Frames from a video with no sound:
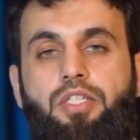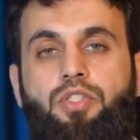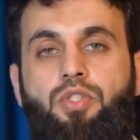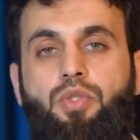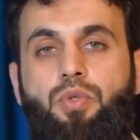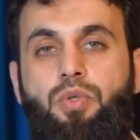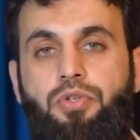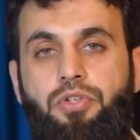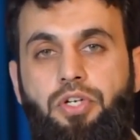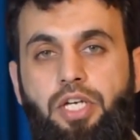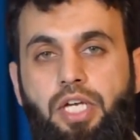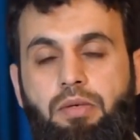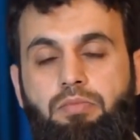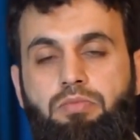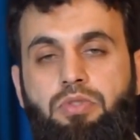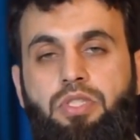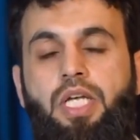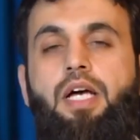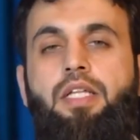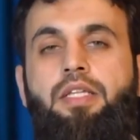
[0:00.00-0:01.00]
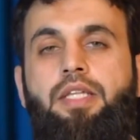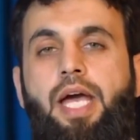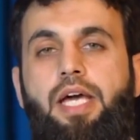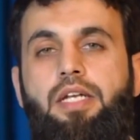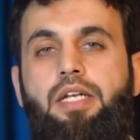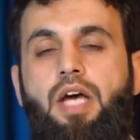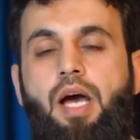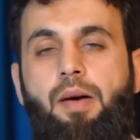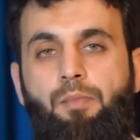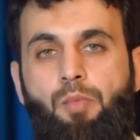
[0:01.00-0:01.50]
true dreams
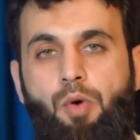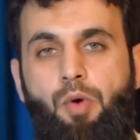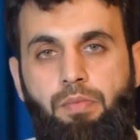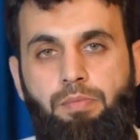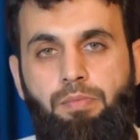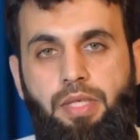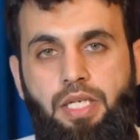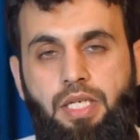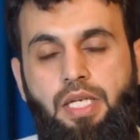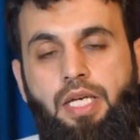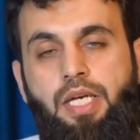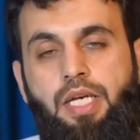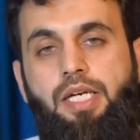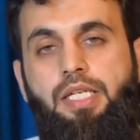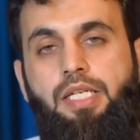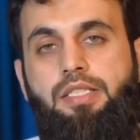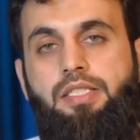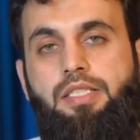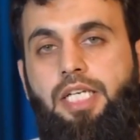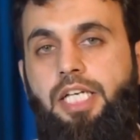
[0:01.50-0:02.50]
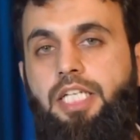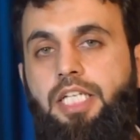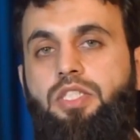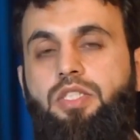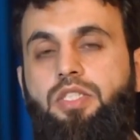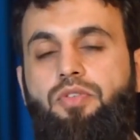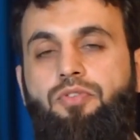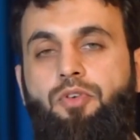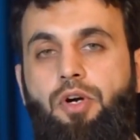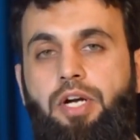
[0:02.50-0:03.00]
that a mu'min
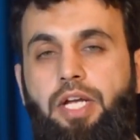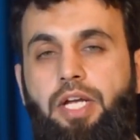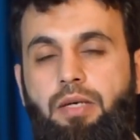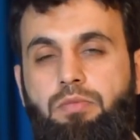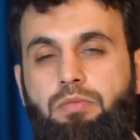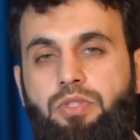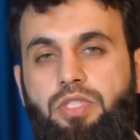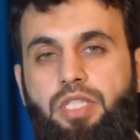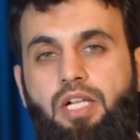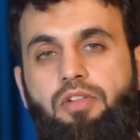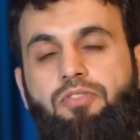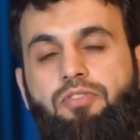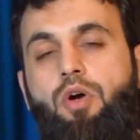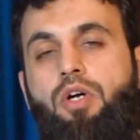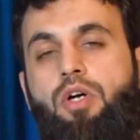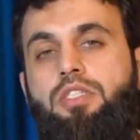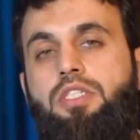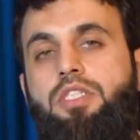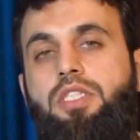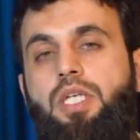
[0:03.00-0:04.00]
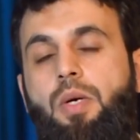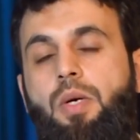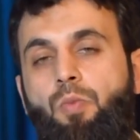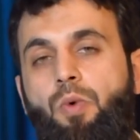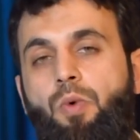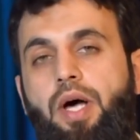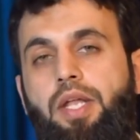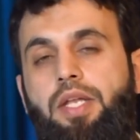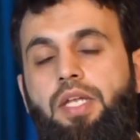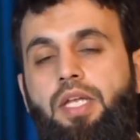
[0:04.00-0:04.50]
sees for himself, or
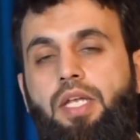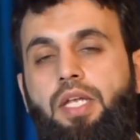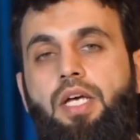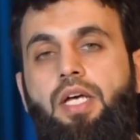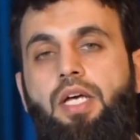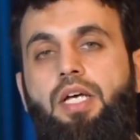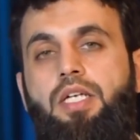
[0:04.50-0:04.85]
someone,